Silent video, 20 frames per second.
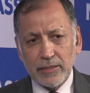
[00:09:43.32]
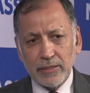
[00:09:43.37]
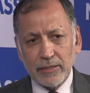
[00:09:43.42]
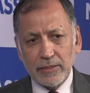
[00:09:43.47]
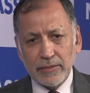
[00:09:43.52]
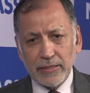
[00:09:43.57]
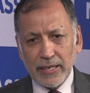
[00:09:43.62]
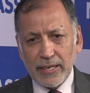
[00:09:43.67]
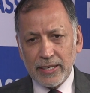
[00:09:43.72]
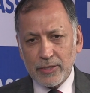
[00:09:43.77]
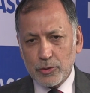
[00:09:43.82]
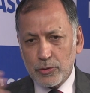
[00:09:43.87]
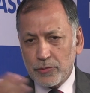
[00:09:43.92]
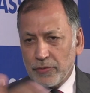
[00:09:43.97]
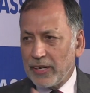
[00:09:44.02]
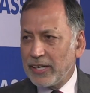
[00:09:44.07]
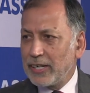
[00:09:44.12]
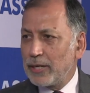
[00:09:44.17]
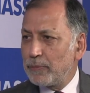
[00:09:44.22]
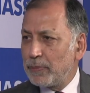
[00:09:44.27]
that has to
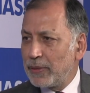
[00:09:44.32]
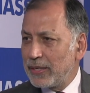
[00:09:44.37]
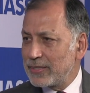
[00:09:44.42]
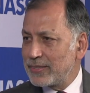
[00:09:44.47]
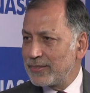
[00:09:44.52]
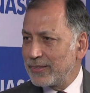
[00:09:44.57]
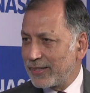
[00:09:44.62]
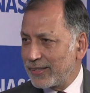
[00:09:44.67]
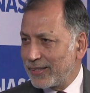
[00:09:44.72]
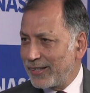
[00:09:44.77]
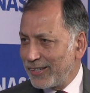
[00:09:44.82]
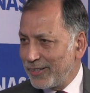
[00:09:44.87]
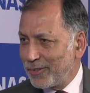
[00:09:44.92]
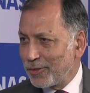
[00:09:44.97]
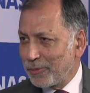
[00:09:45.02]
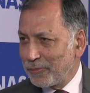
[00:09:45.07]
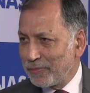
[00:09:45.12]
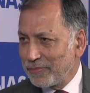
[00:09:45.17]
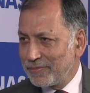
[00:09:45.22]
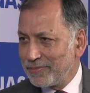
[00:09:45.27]
find a place in the
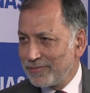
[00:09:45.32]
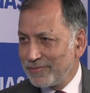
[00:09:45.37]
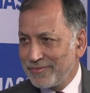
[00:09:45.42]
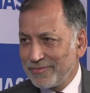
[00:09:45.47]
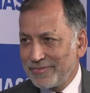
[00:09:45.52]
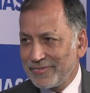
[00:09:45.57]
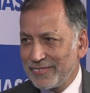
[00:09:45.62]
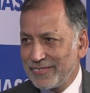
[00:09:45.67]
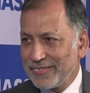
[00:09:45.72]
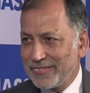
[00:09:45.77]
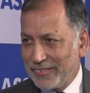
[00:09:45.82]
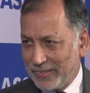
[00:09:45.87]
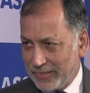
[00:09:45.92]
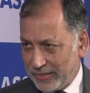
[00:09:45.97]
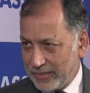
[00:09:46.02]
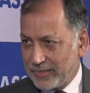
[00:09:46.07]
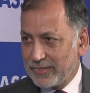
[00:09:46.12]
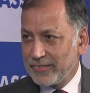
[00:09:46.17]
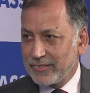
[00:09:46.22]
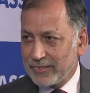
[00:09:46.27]
curriculum.
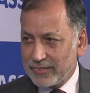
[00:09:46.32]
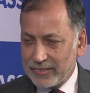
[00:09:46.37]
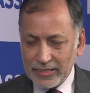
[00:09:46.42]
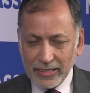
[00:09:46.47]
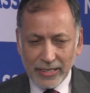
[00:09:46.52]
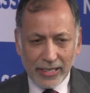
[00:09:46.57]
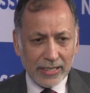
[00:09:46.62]
Correct?